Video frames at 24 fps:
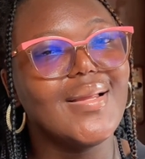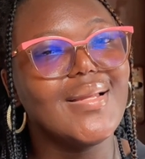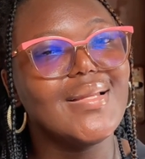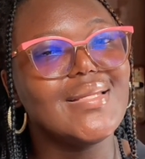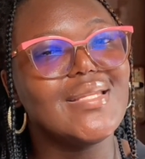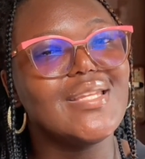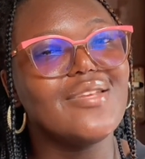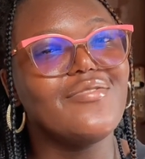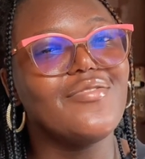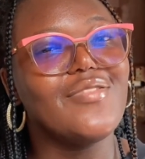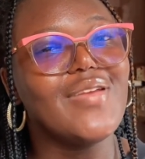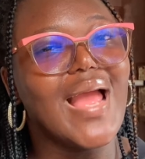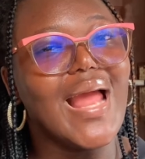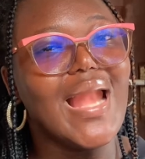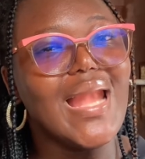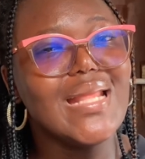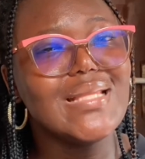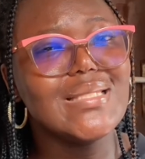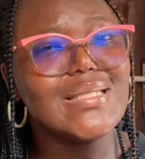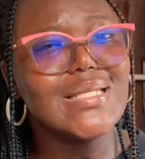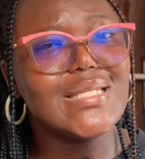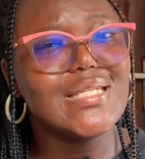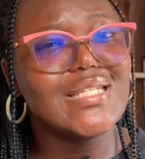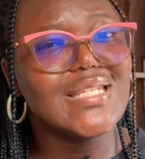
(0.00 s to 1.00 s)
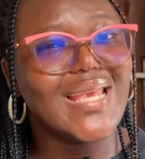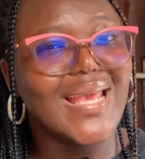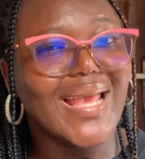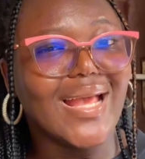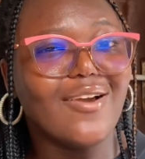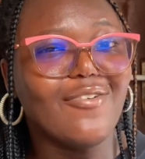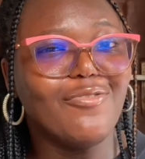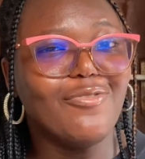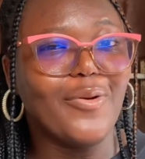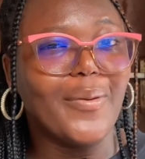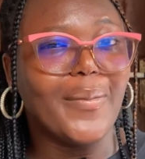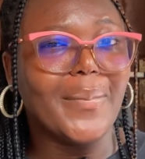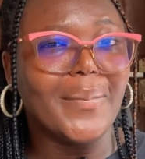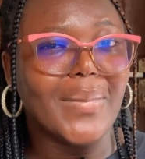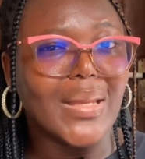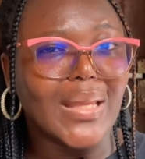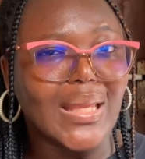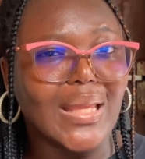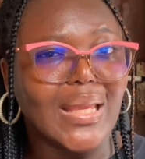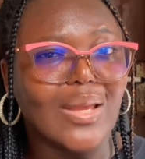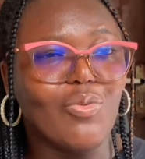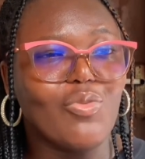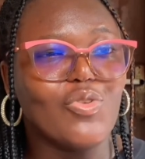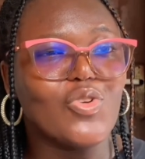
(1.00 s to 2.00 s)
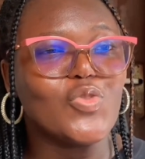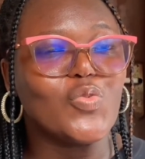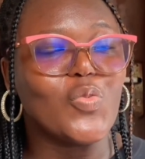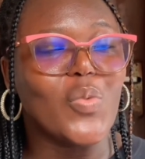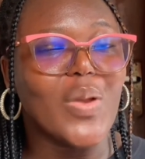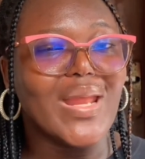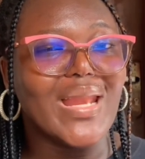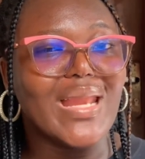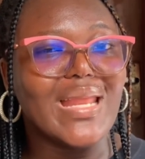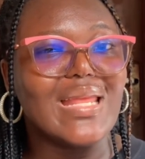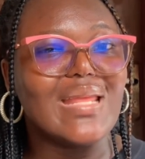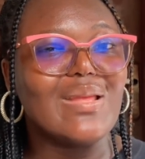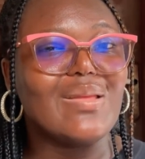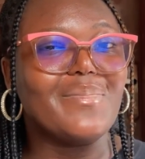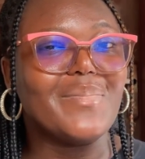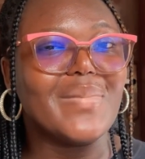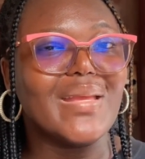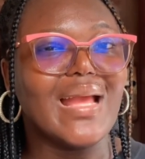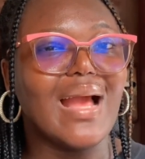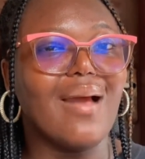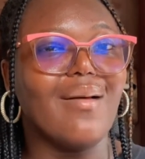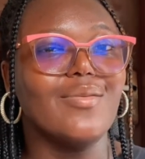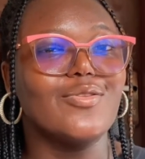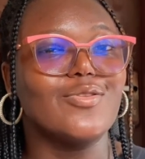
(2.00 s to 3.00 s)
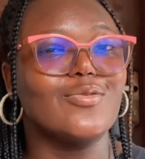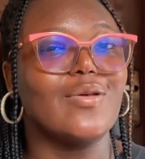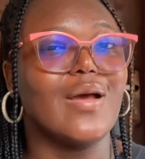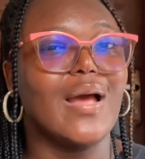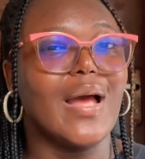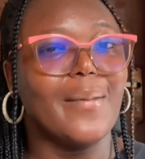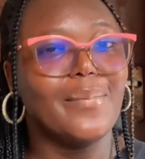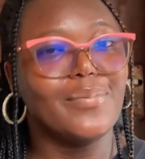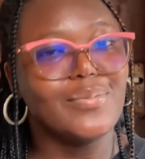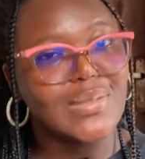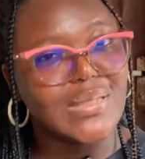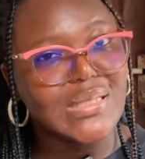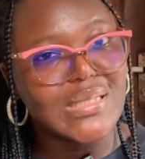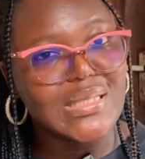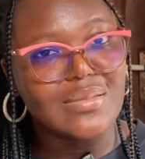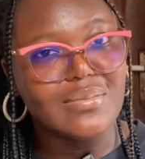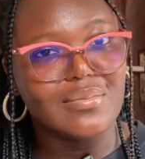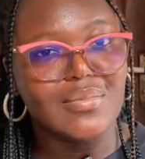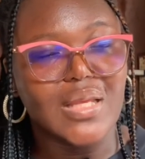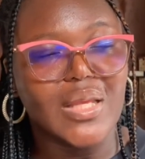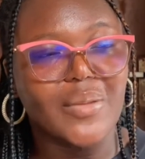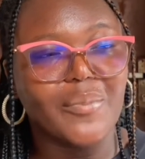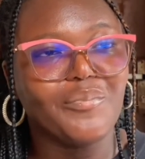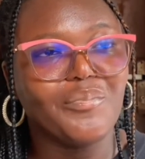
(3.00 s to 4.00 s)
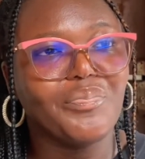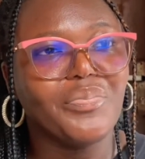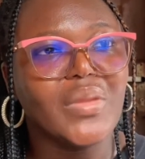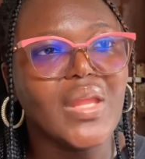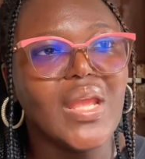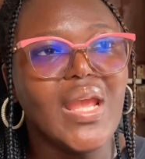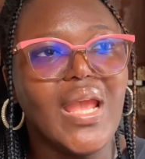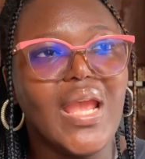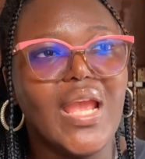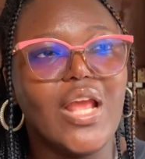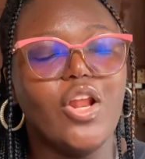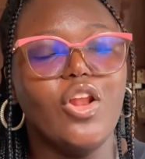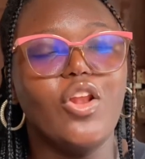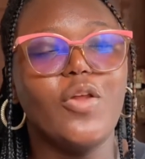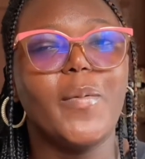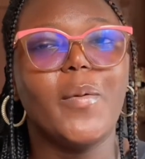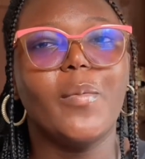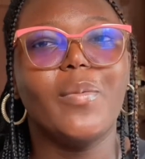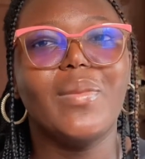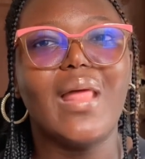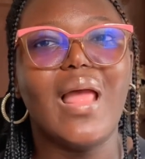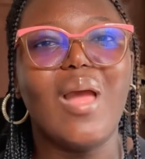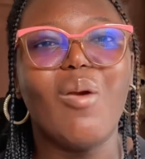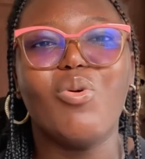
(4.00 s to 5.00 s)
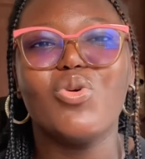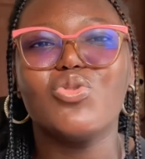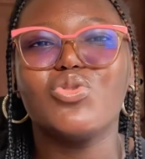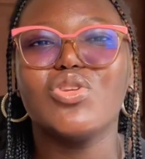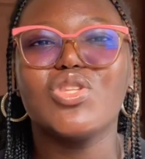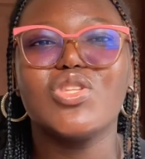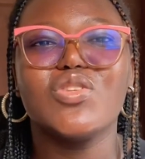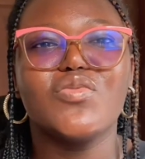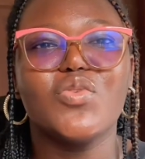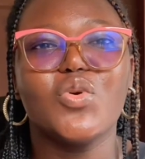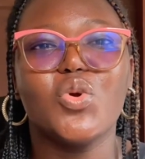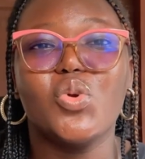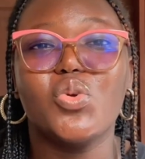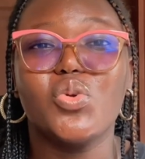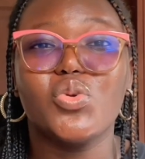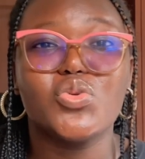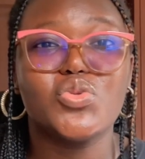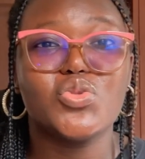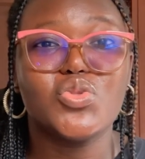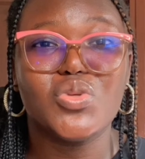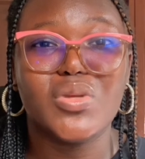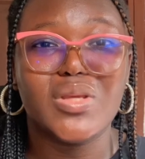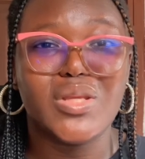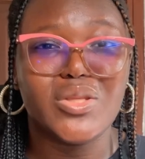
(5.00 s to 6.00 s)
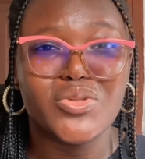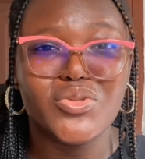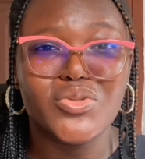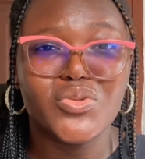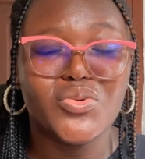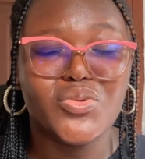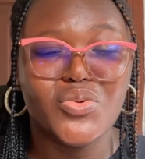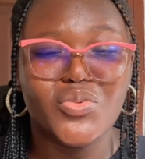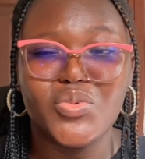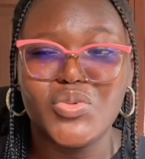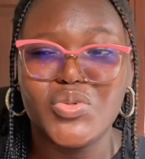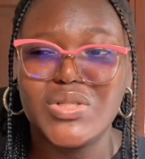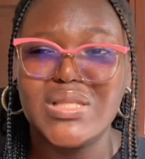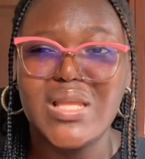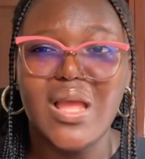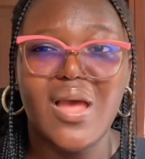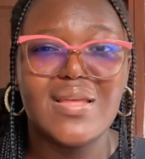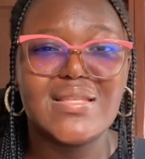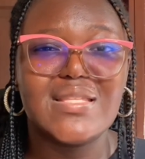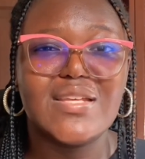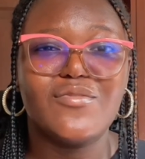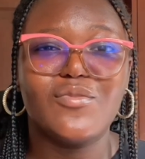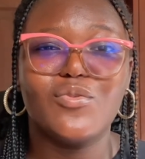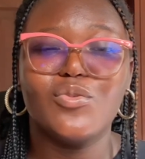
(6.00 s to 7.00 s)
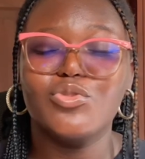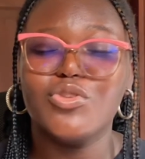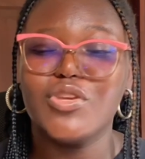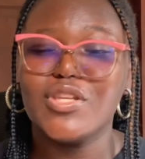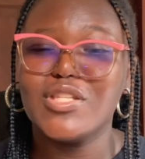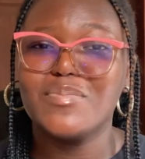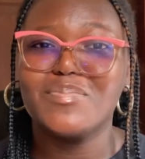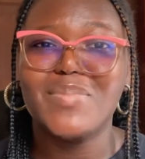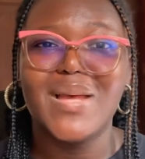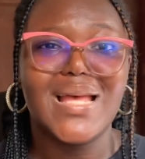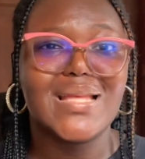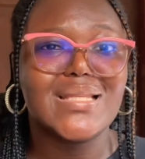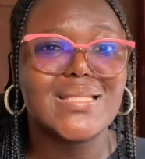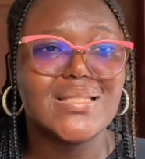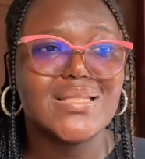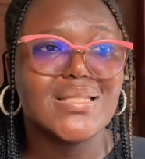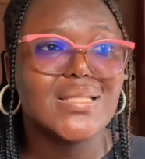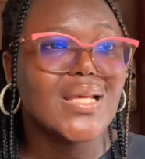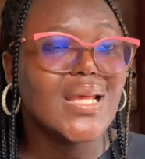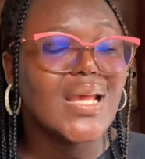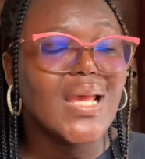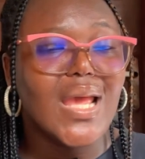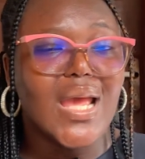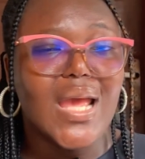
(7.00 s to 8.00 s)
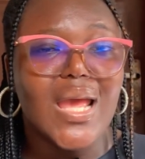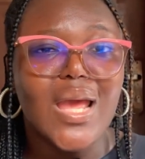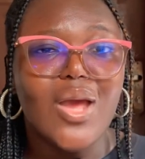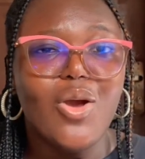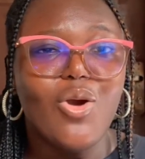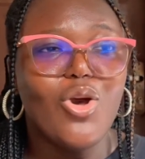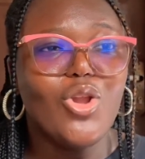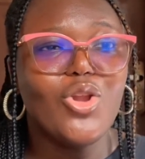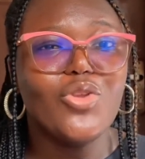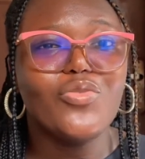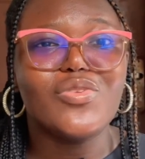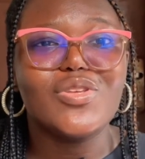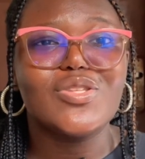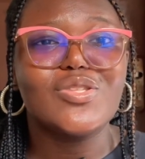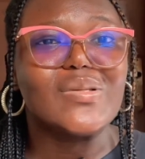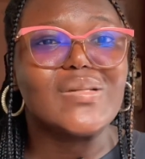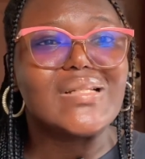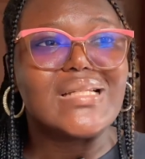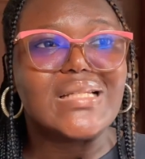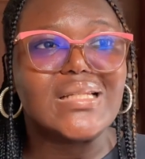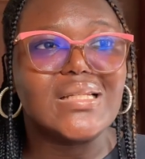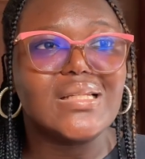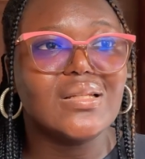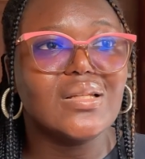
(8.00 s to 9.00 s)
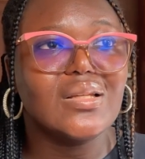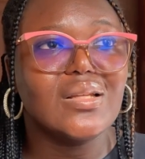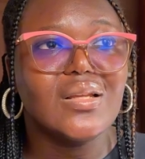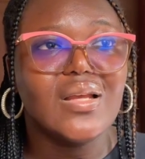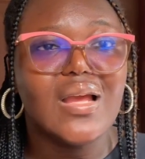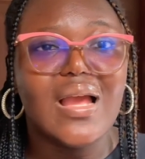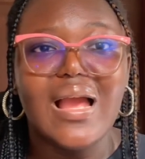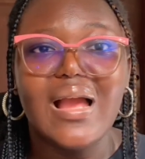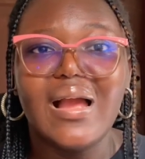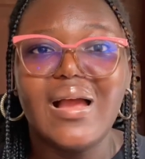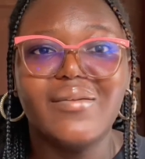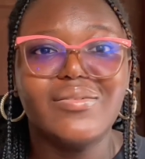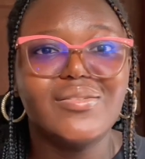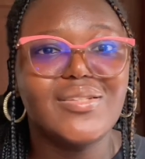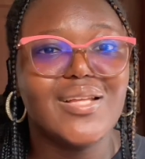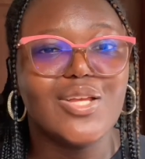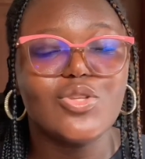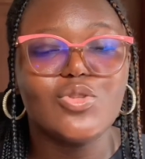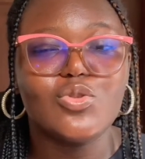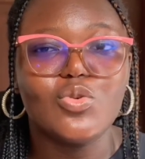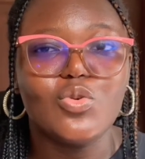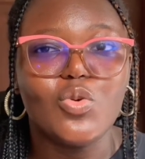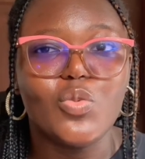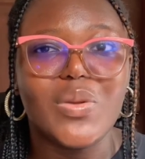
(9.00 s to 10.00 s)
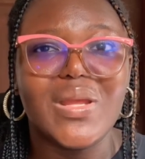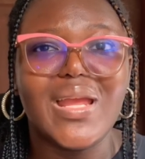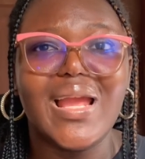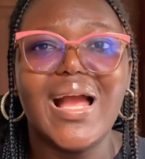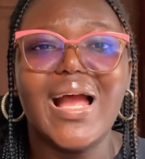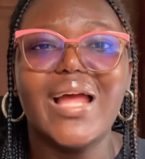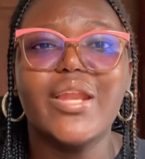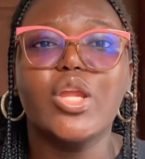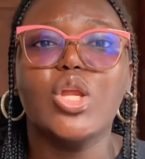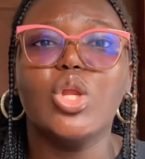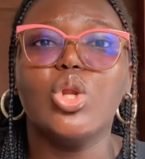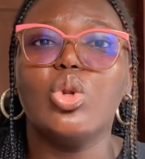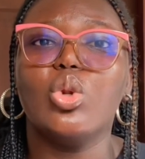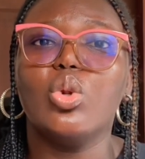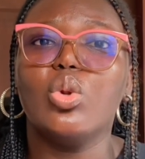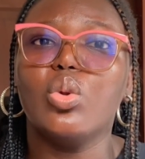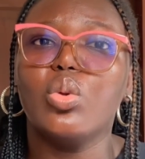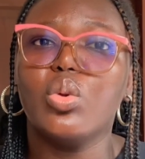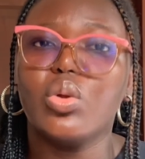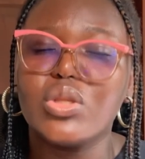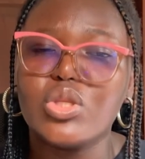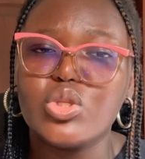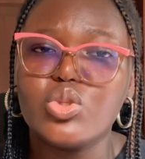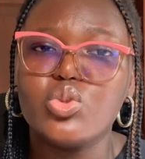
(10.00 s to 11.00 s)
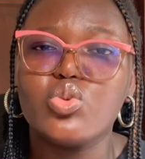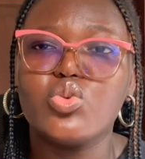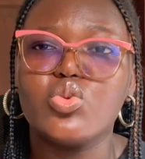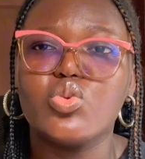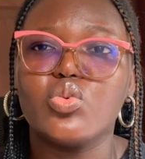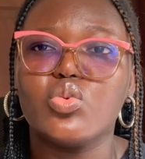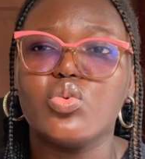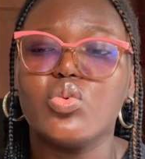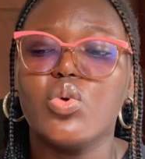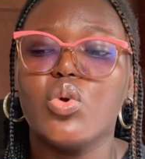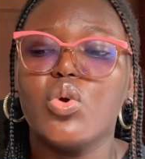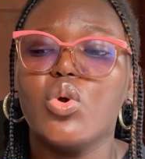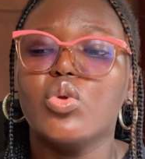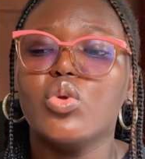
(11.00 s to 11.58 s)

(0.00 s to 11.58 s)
the reality check for me was when it began to happen to me. A lot of people that I was not even close to in school will see ourselves, will just pass. All of a sudden, after school, we had a lot to